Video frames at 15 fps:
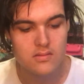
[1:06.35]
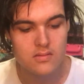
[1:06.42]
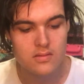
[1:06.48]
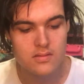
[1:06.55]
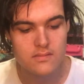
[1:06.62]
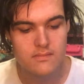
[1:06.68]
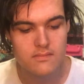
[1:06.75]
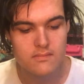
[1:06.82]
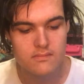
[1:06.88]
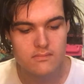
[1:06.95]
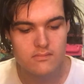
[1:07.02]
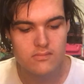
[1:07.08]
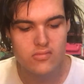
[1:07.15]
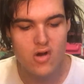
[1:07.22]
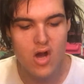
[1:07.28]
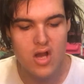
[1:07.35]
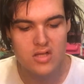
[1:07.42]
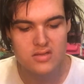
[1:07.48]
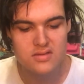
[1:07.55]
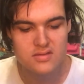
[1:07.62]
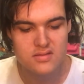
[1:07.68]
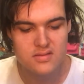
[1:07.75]
Or
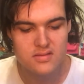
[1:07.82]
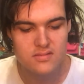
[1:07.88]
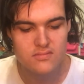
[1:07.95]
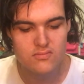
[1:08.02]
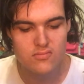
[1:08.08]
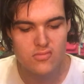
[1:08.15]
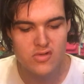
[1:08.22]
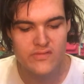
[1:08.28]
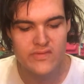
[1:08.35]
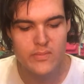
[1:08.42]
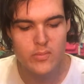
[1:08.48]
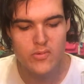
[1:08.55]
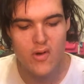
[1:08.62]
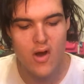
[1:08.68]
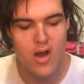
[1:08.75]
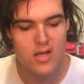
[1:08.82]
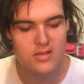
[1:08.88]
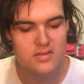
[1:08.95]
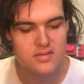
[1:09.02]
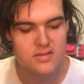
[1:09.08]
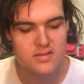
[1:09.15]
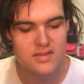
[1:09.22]
bronze. More of a bronze.